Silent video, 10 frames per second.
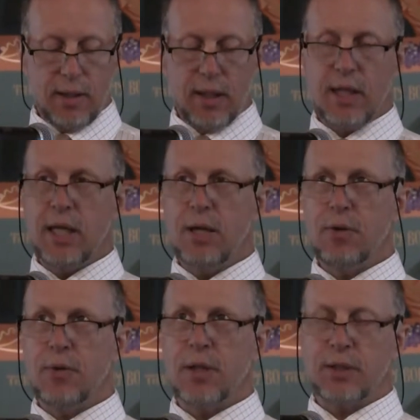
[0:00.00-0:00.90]
The "He
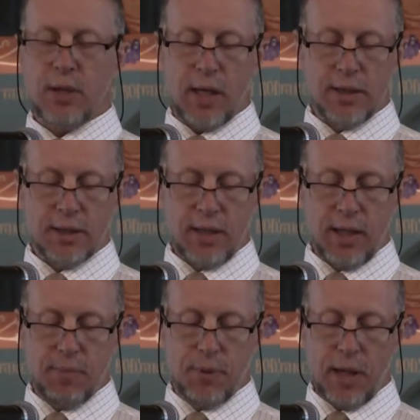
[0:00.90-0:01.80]
Who Does Not
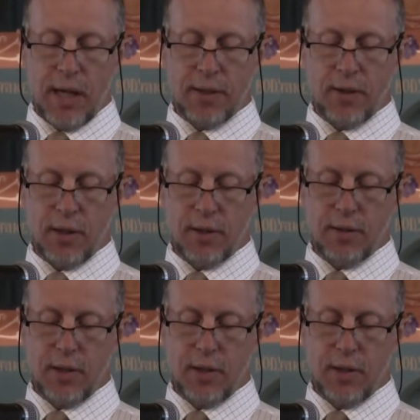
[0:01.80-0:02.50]
Sleep" icon